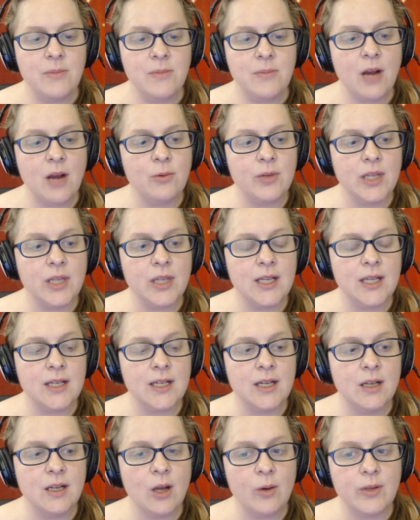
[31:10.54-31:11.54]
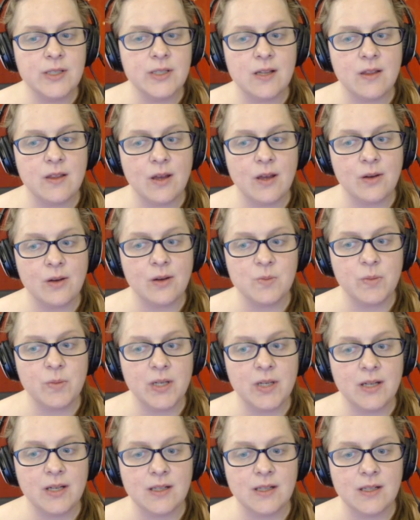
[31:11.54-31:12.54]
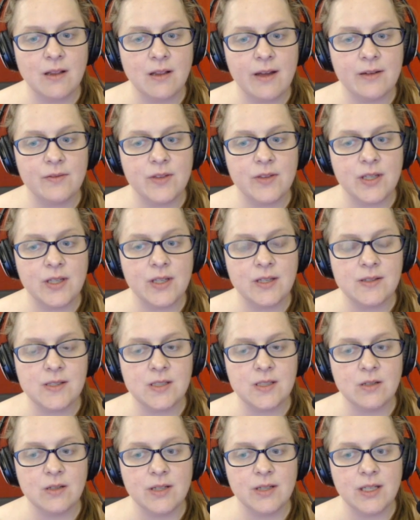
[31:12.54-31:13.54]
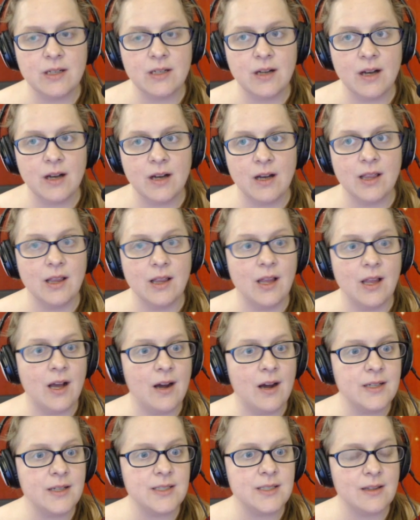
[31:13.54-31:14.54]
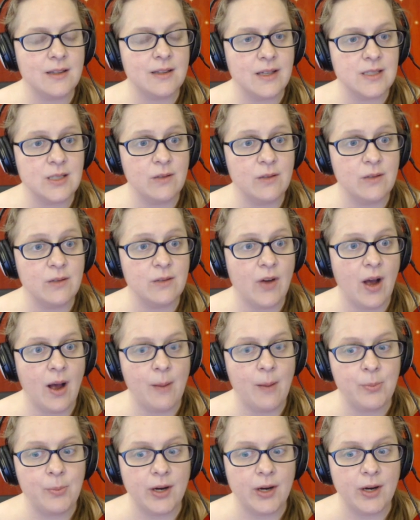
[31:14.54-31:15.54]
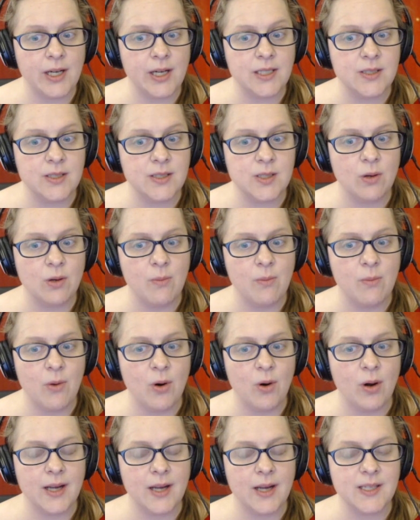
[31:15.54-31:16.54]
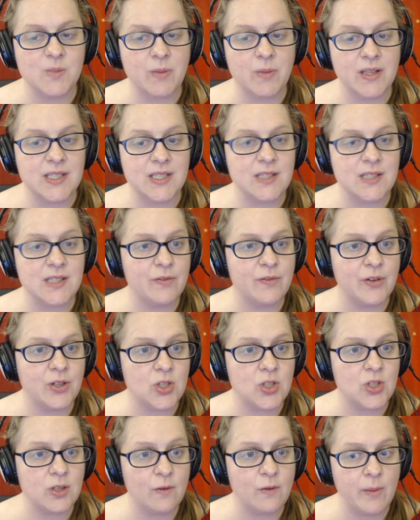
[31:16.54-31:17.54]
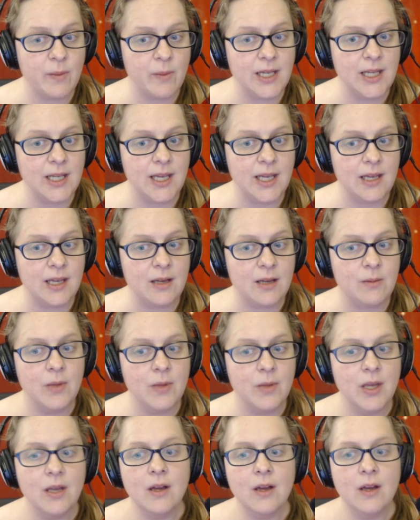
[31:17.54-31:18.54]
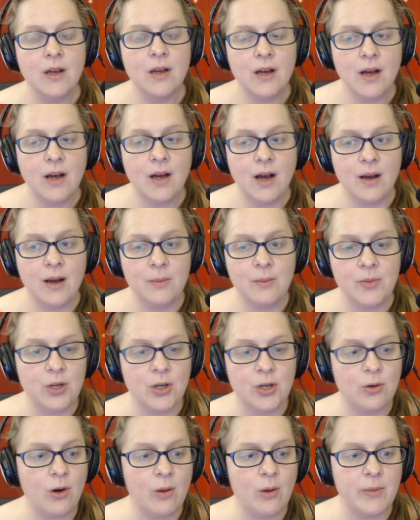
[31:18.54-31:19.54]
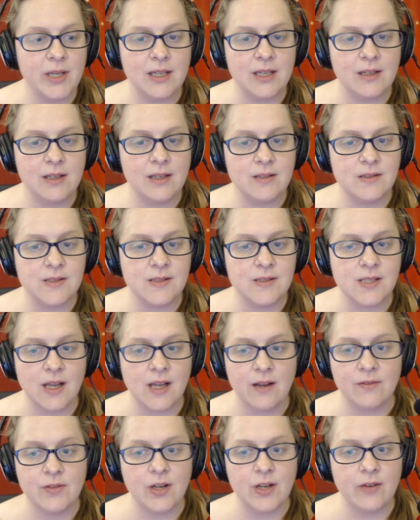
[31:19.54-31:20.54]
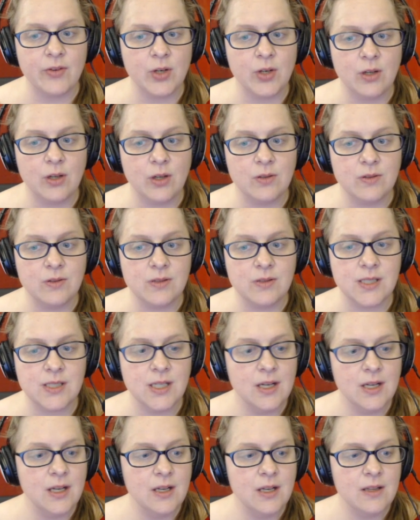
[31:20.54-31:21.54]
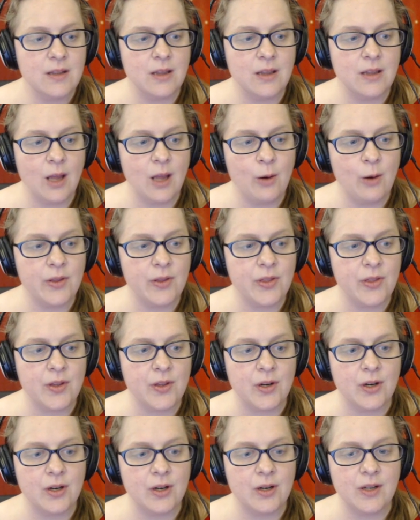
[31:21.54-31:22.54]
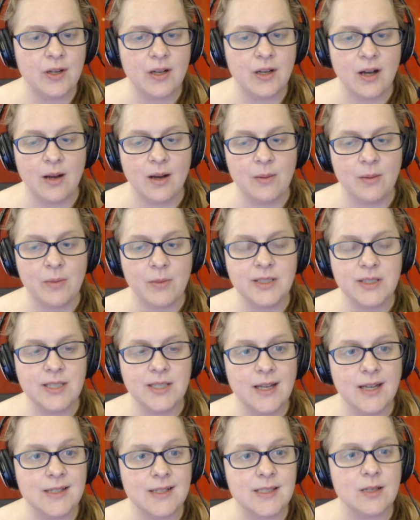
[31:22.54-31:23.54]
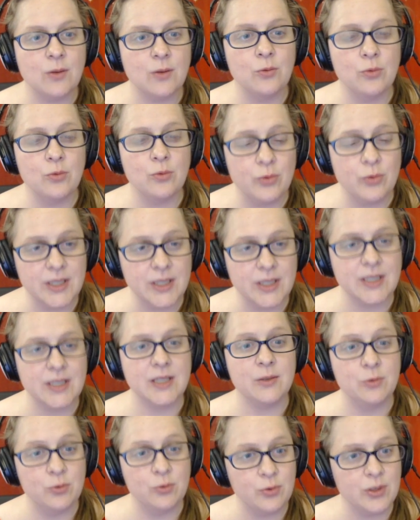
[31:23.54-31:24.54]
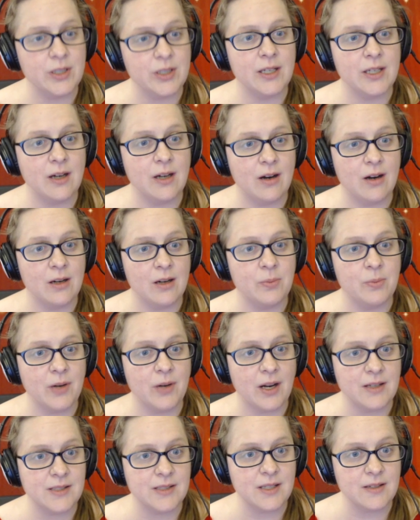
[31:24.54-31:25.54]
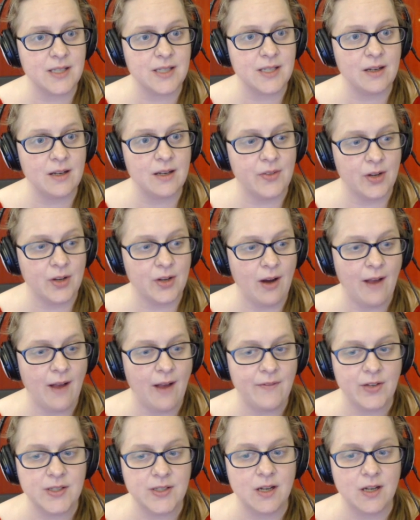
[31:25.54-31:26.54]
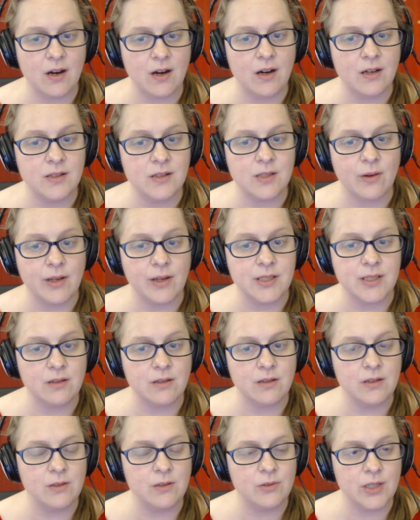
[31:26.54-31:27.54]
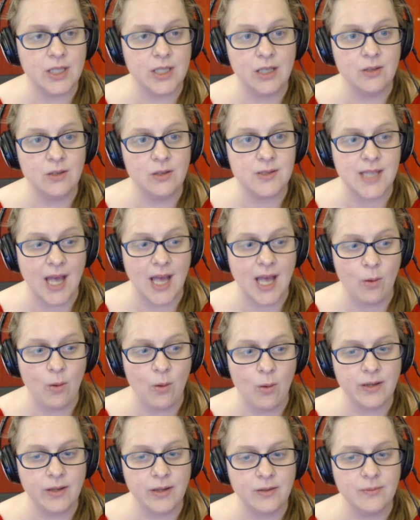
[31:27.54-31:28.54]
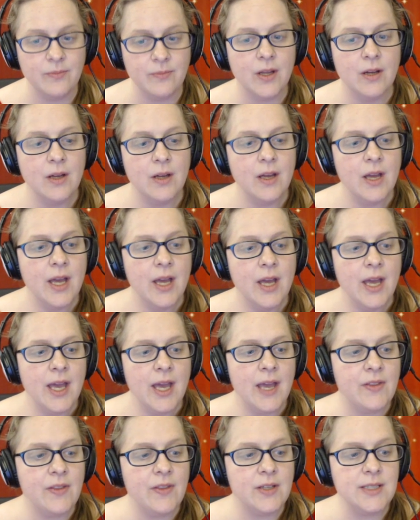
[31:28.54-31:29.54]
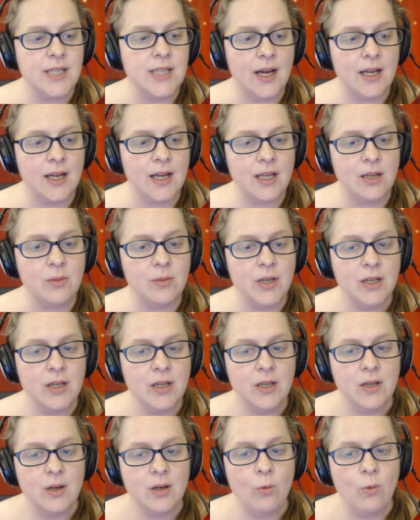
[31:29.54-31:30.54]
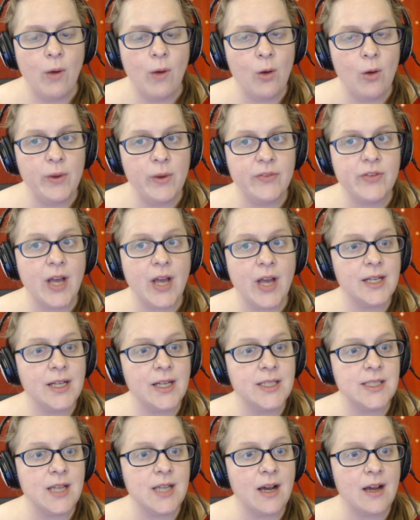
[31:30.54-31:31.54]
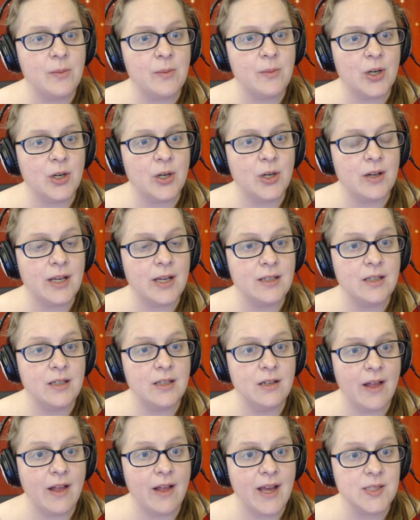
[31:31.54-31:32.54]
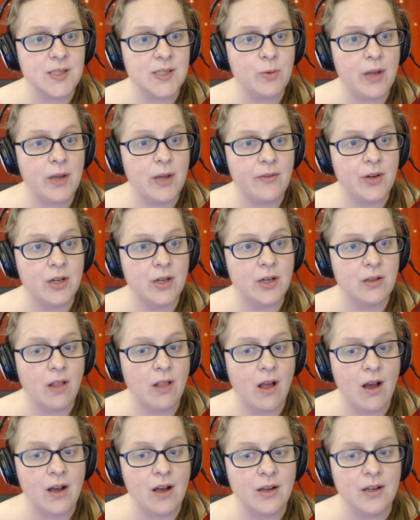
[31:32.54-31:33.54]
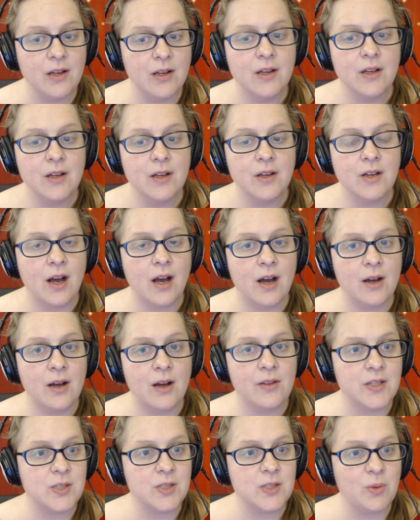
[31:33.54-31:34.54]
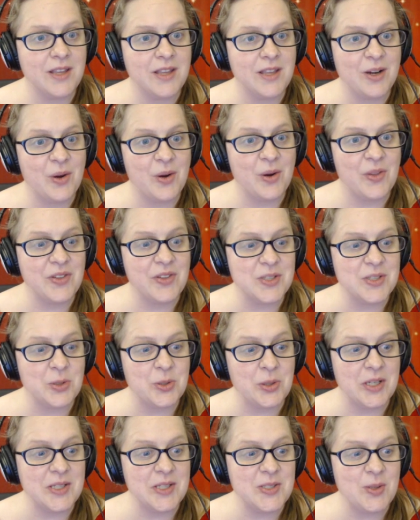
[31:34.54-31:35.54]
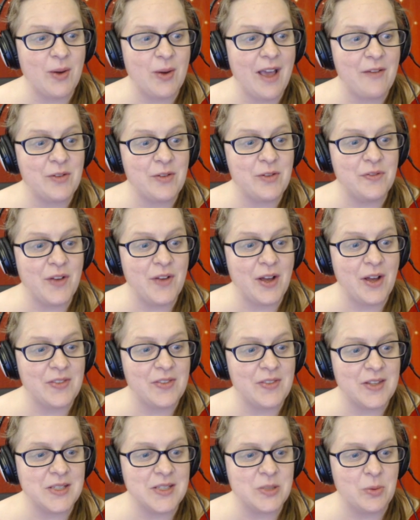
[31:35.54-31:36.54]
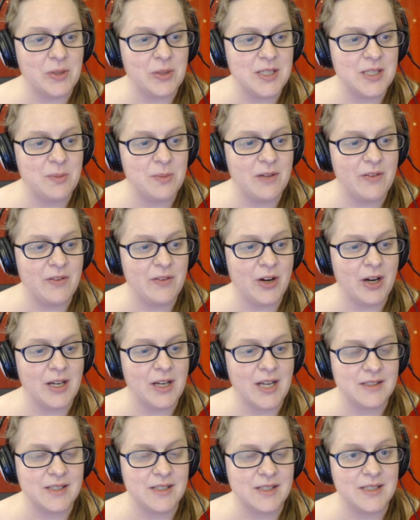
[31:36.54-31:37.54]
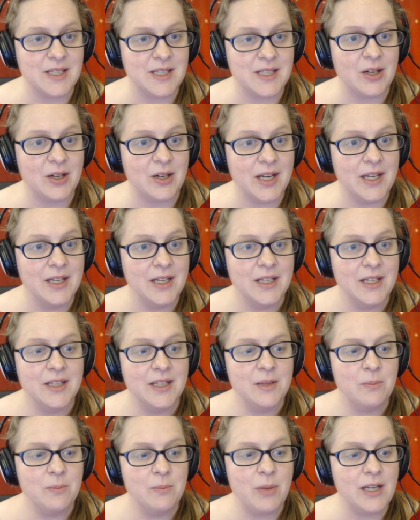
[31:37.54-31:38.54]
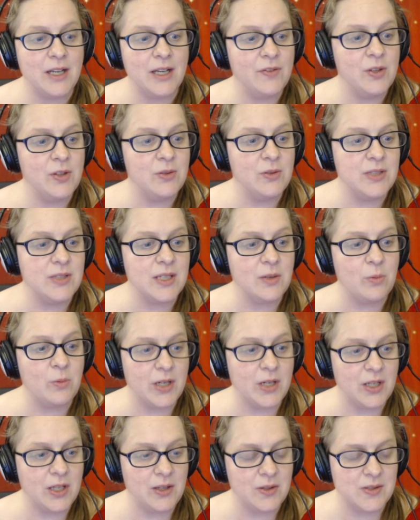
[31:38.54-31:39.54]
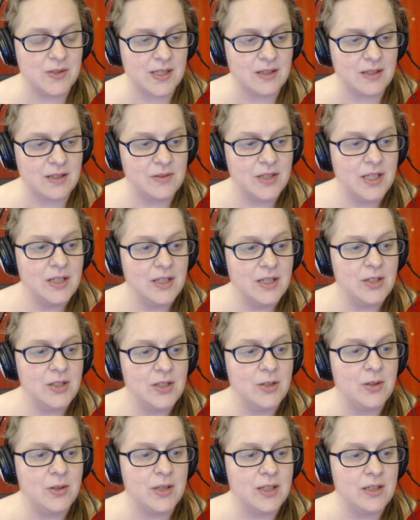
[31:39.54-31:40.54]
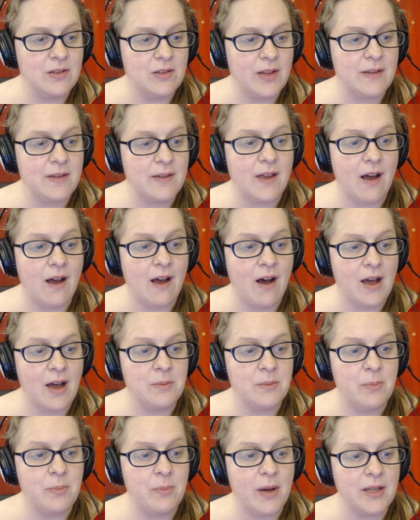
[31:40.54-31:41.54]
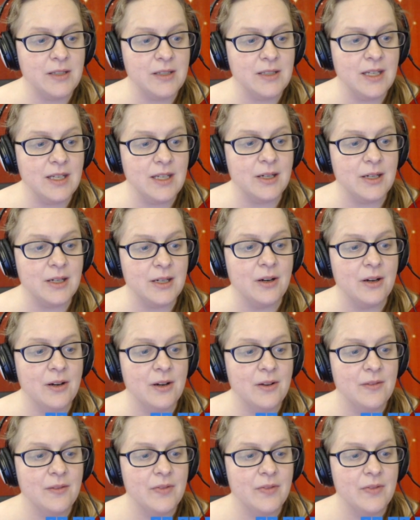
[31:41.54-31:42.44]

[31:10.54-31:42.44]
I'm not really going to go into those because a lot of these don't get unlocked unless you've upgraded to a more expensive version of ManyCam. Um, the chroma keys I've never used. The lower third um, takes really, really hard processing on the graphics card, so I don't really use that one. And the time, well, we've got a timer in class. We have a clock uh, that's right there on the screen, so I haven't found this one to be very necessary. But if you did want to use it, you could click the on button here,